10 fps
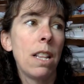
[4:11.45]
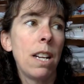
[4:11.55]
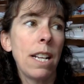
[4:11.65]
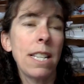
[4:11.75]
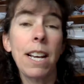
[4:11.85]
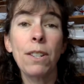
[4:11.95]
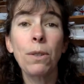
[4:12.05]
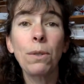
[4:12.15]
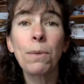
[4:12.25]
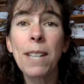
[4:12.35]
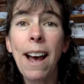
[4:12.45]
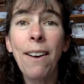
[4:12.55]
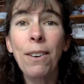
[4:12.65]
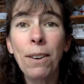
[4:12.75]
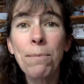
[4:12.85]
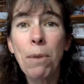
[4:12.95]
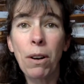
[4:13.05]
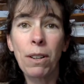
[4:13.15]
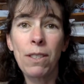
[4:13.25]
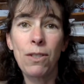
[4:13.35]
The next thing I sold was out of
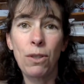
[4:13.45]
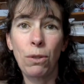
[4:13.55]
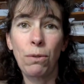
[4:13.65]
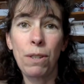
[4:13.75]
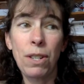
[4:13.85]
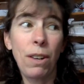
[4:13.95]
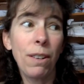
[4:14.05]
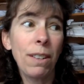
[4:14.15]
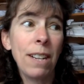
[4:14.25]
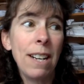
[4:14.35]
Margaret's jewelry jar.